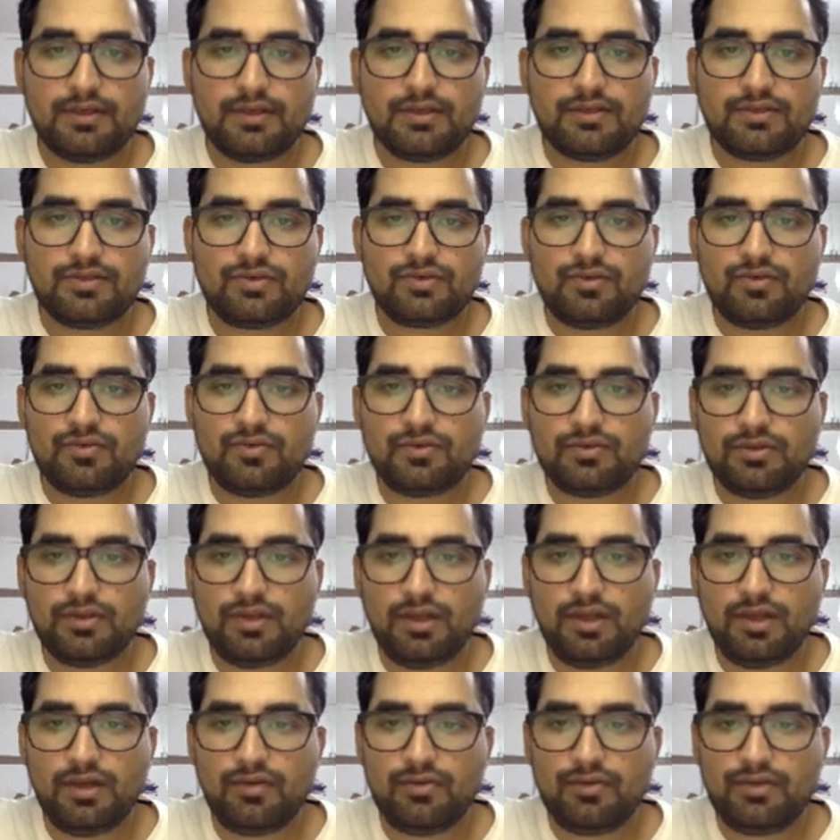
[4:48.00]
so
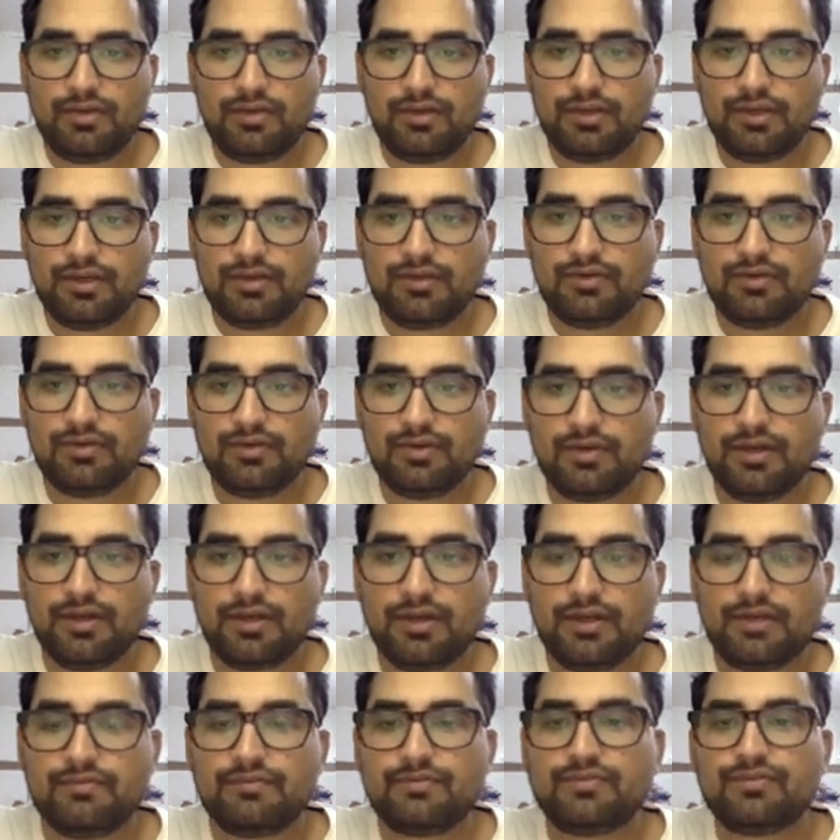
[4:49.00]
now here you
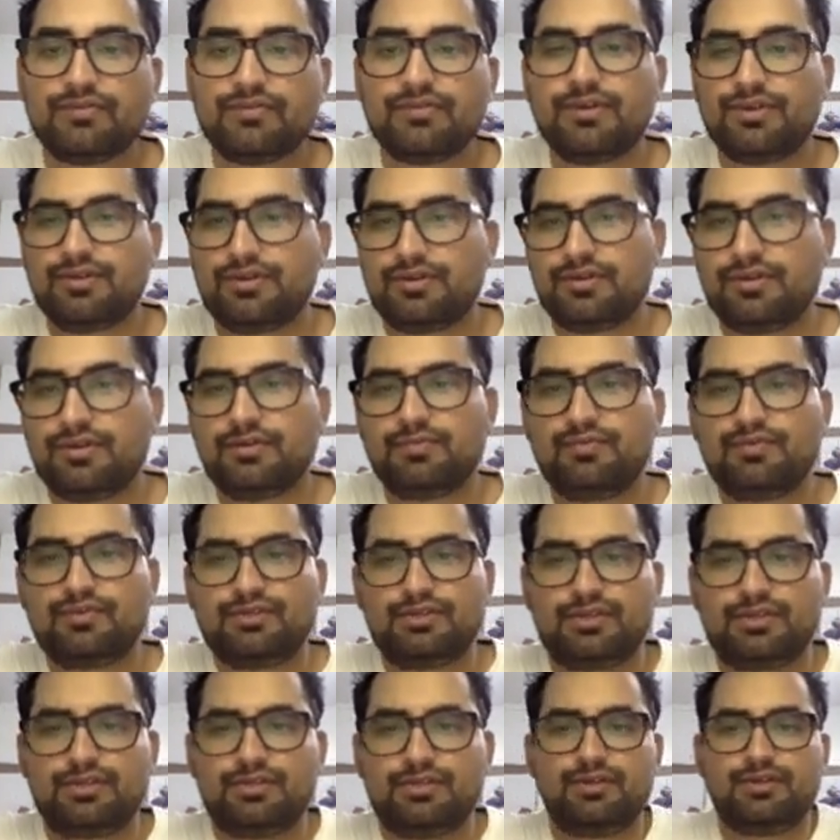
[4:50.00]
have to enter the
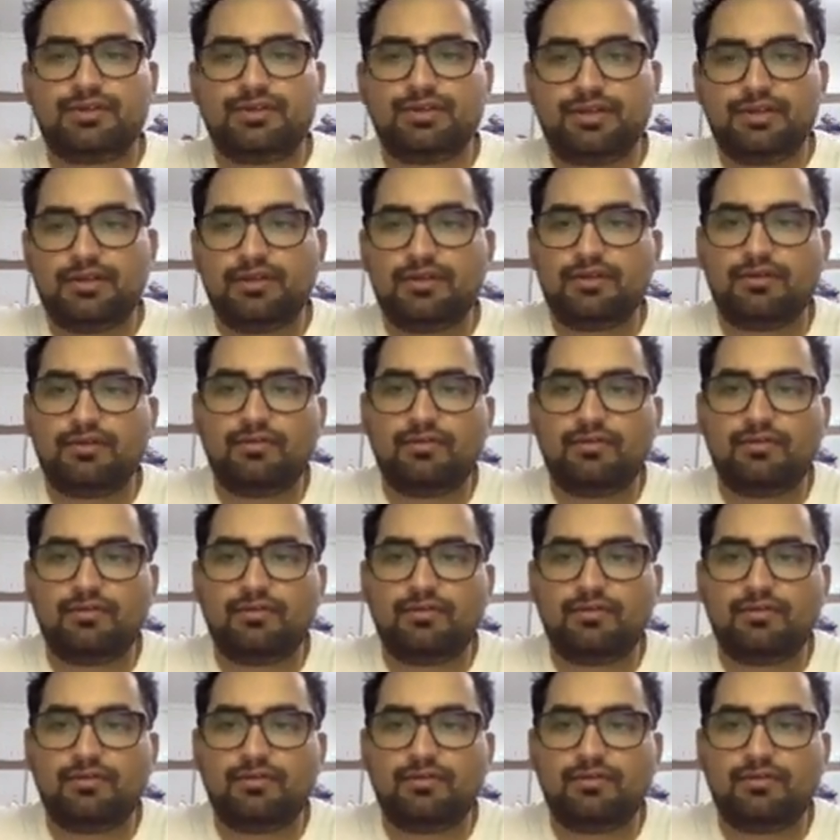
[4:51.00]
project detail